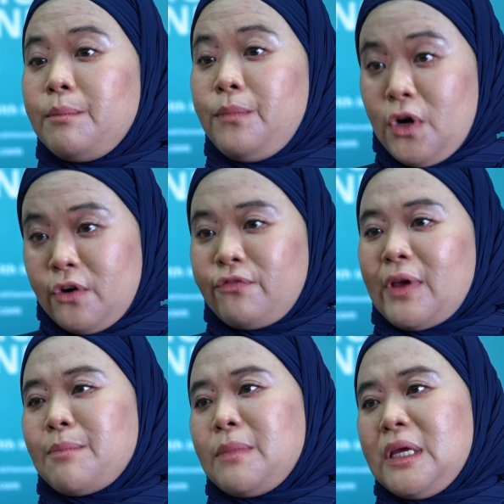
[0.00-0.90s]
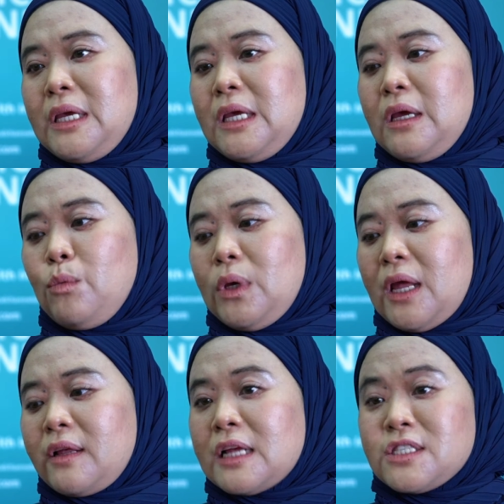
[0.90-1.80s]
birth we
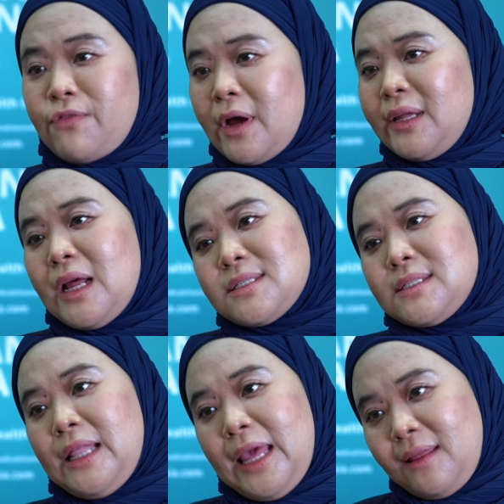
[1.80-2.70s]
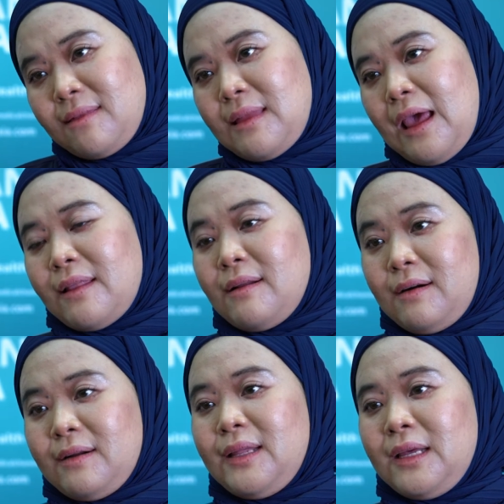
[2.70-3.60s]
can classify it as late and
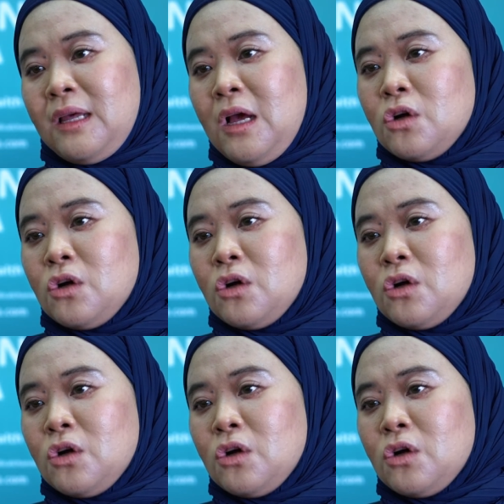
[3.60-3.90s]
early.